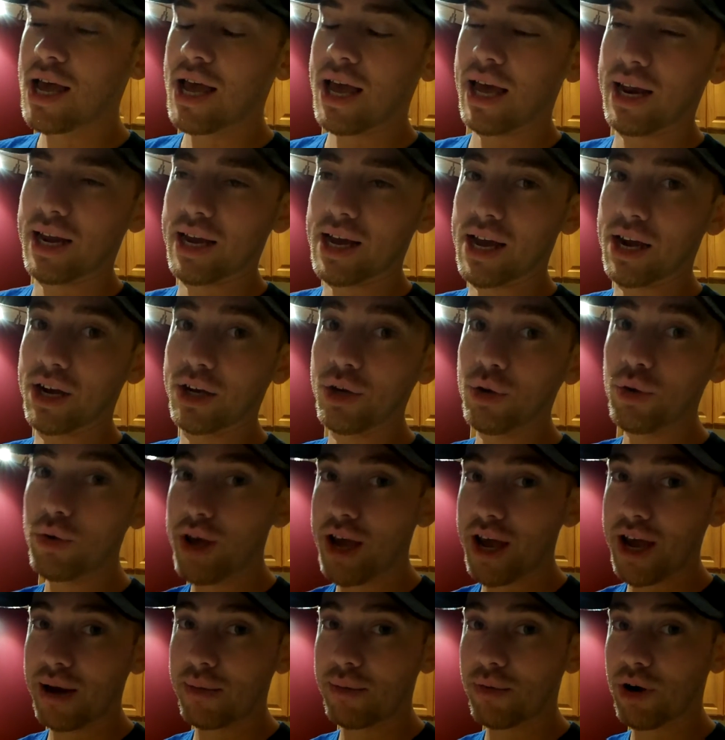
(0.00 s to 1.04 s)
And I got a new
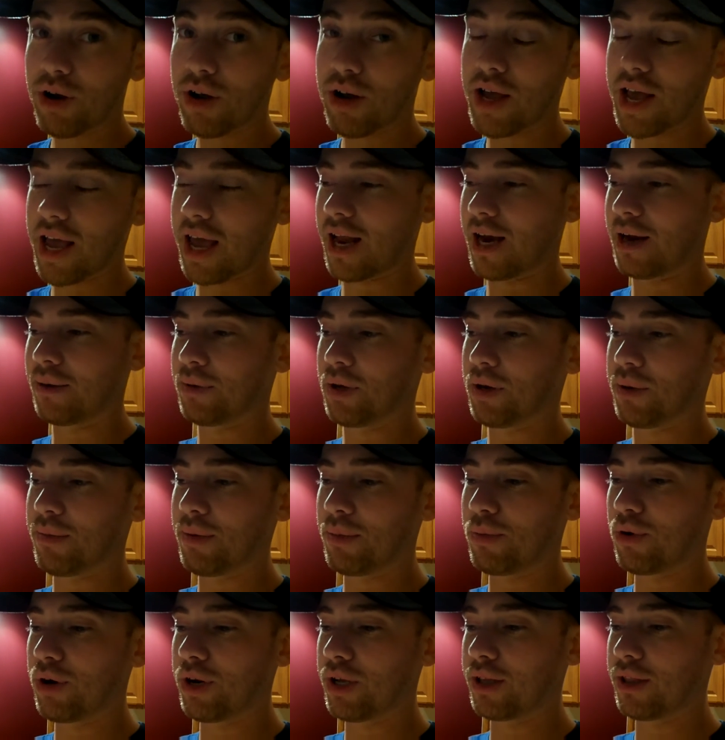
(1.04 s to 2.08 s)
camera, and I'm going to be
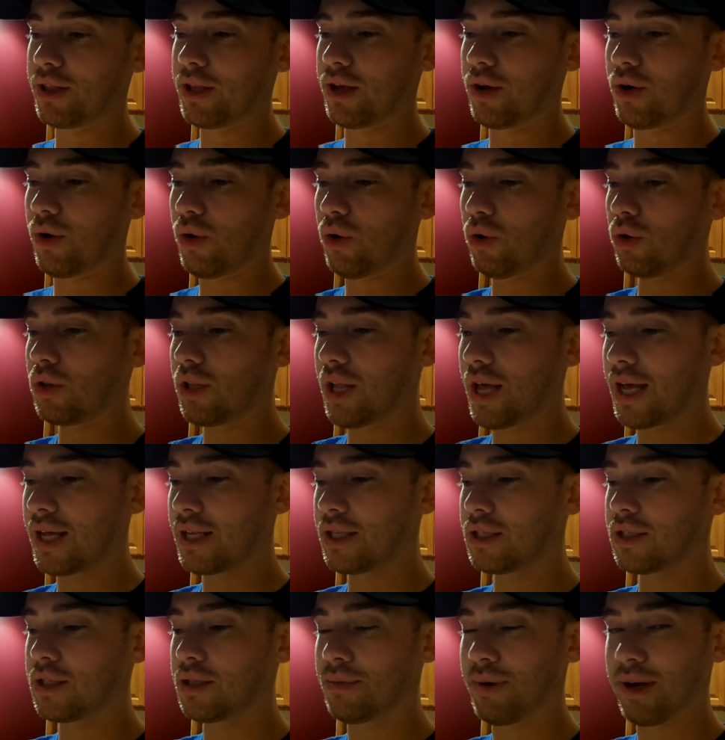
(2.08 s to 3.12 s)
putting the old
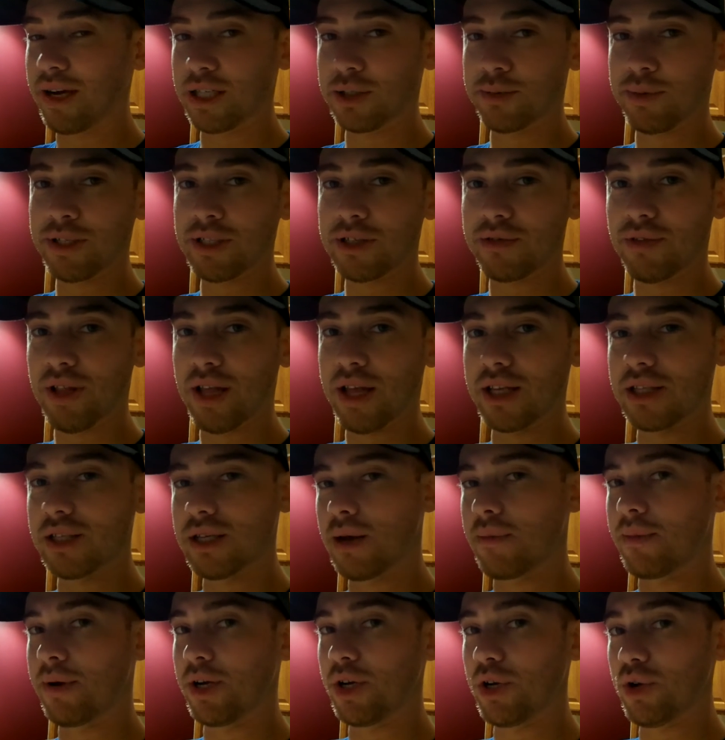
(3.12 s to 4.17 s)
lens, my expensive lens,
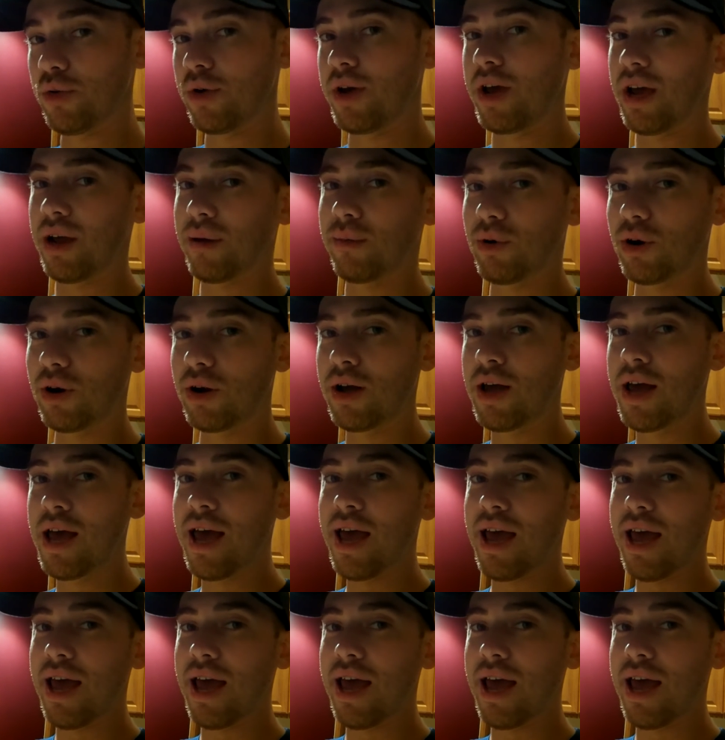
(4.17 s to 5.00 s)
on my new camera.